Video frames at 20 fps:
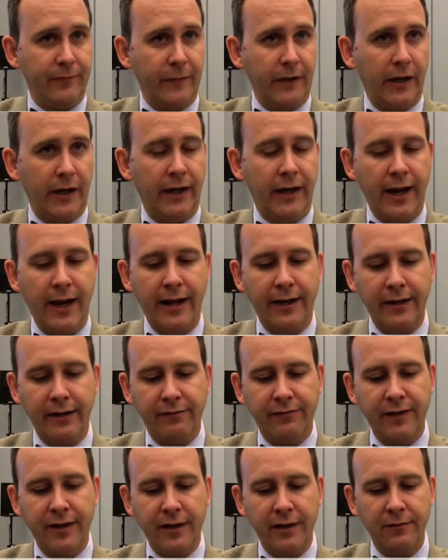And, and
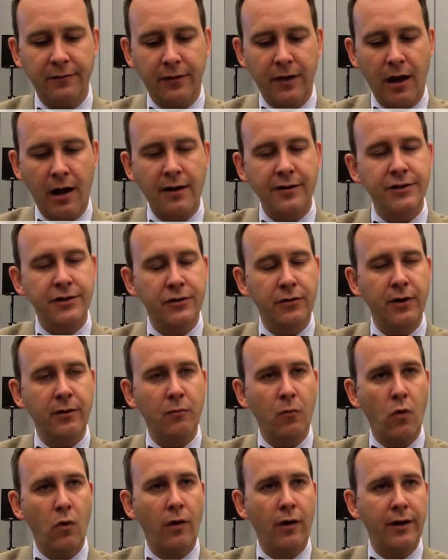if they concentrate
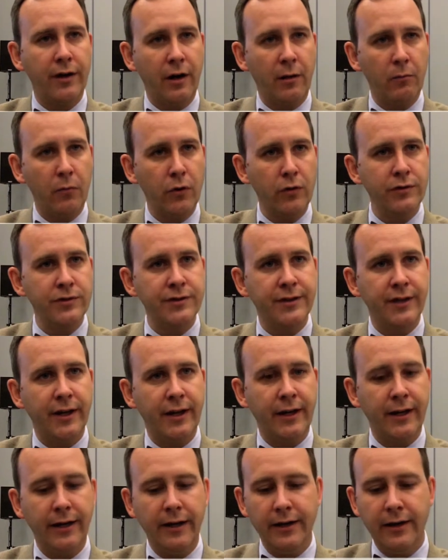more on numbers
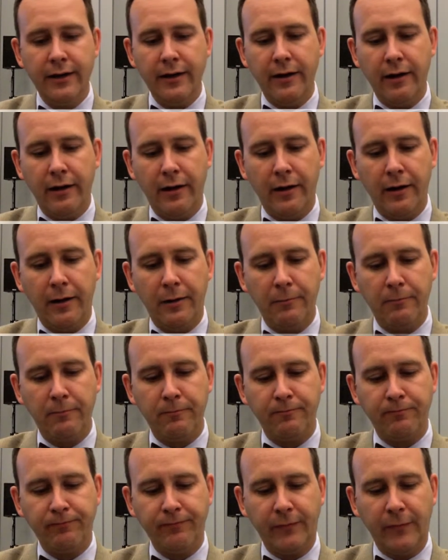and um,
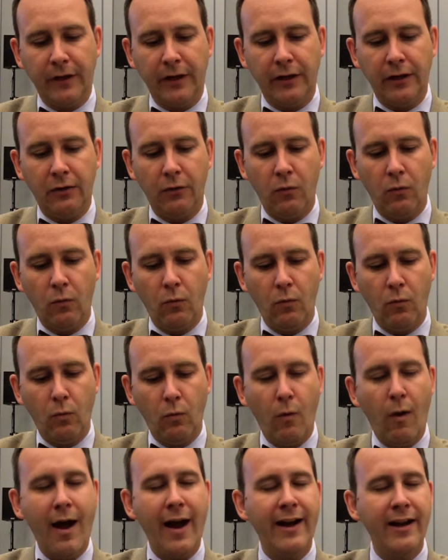you know
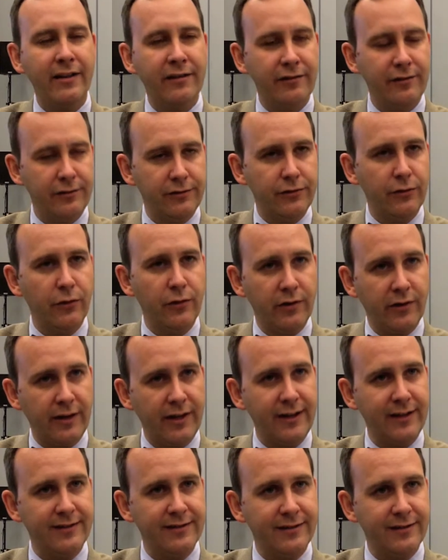why certain
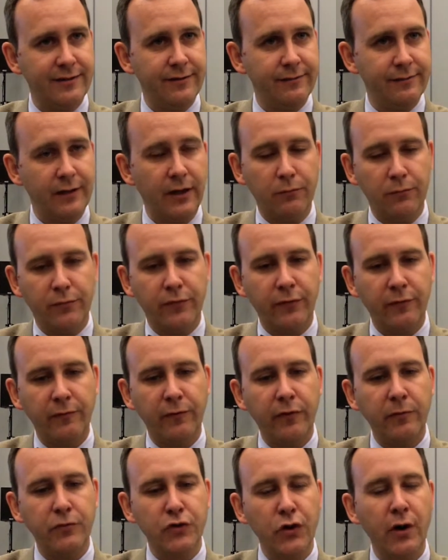things you know from
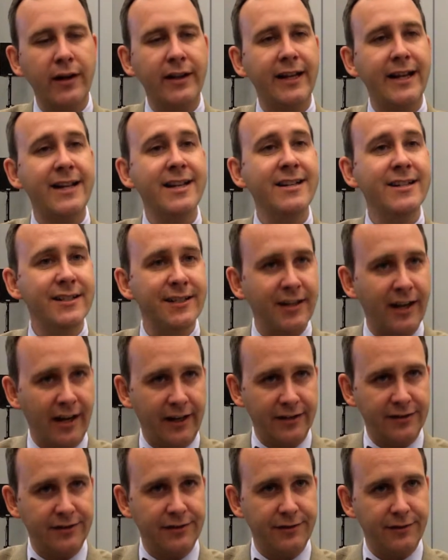from drawing the
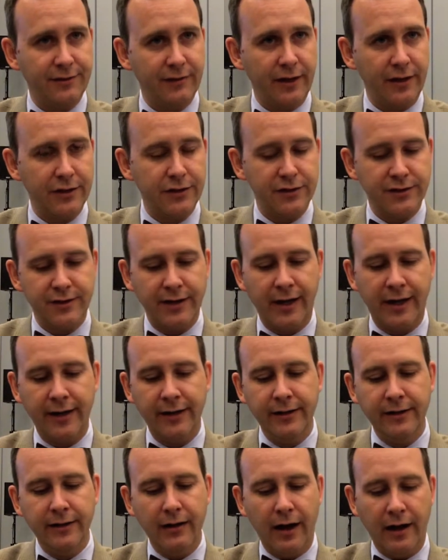insights I should say
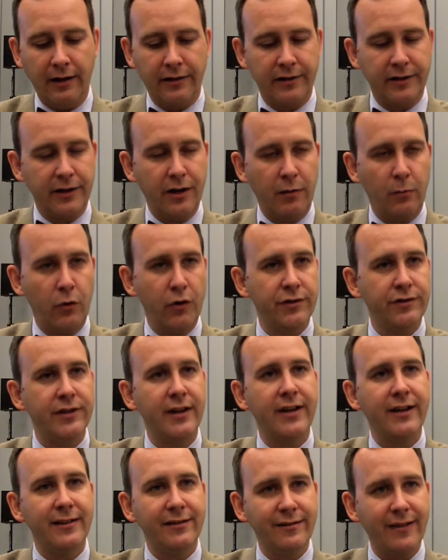out of the numbers
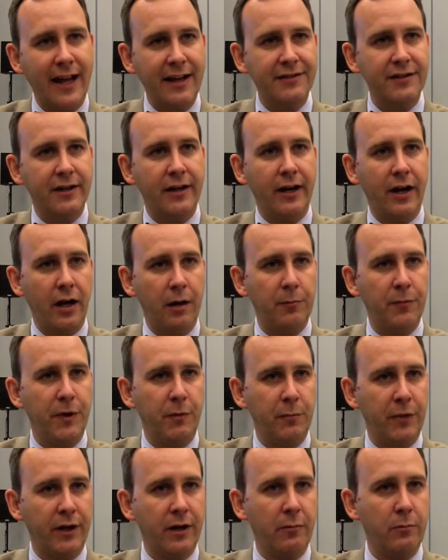that's going to help
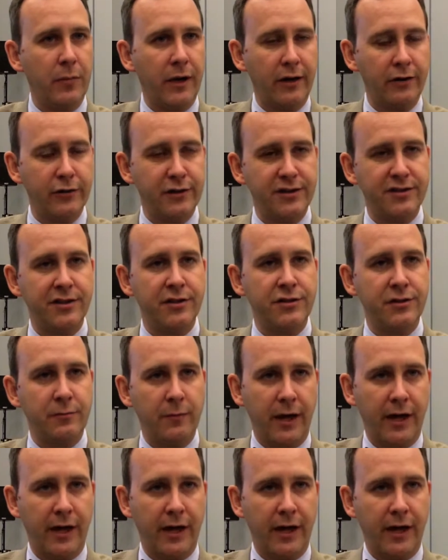them become better decision